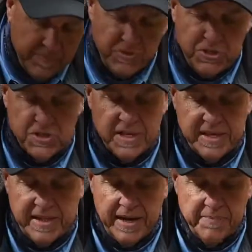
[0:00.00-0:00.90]
Just
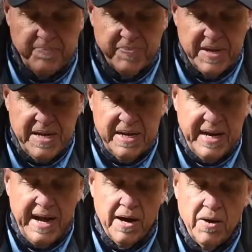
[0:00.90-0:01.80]
like that.
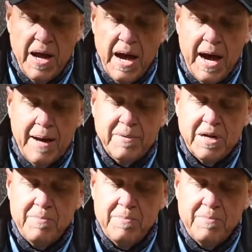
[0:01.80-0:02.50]
Now, I'm going to